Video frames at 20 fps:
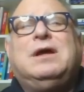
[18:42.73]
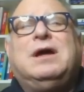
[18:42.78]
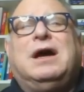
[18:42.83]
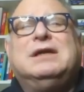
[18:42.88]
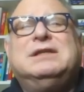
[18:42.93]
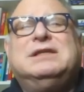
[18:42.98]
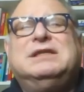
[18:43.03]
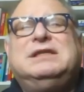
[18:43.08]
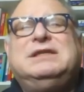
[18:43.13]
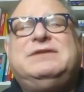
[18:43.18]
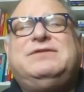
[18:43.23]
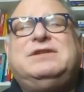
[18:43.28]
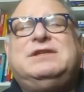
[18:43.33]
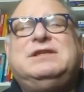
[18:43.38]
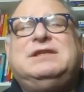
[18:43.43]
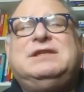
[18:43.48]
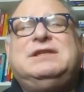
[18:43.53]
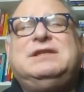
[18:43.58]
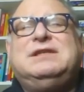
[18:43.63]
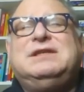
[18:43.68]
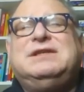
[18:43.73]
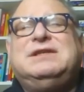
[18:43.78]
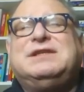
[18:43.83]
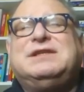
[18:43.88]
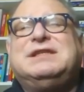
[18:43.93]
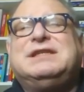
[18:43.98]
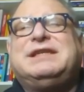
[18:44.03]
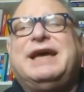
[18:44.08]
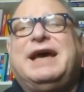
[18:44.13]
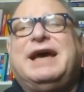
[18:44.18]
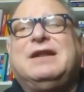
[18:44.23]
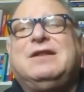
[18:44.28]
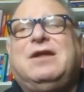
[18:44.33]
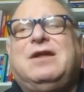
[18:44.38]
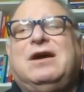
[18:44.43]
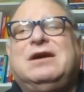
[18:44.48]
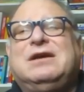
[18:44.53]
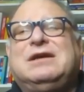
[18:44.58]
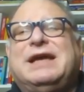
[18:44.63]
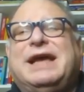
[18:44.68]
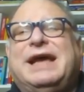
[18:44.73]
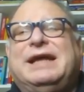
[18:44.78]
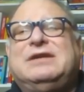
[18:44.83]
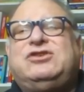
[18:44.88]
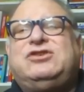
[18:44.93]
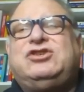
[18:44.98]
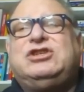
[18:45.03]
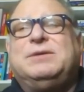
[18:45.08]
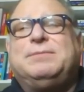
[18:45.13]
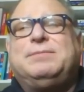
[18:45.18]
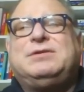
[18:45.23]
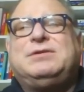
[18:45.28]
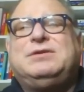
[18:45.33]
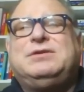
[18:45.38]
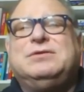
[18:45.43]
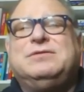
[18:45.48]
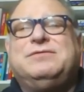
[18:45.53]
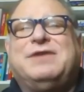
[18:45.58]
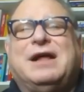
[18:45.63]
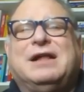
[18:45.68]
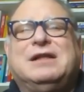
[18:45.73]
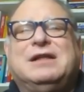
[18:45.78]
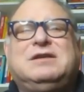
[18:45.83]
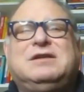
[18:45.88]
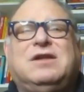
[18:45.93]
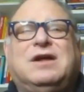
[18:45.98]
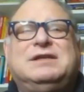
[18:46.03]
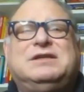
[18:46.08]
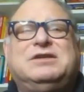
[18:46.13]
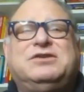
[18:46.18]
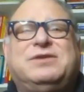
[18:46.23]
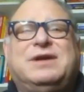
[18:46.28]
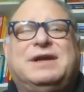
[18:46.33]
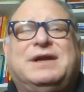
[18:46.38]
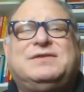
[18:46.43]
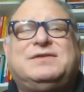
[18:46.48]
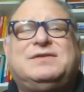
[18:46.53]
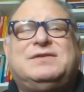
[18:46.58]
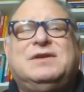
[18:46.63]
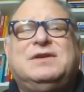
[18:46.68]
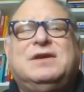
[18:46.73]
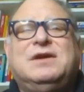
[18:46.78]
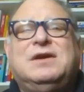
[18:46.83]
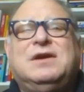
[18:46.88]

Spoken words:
the DVD is in the catalog and shipped to a valid client address.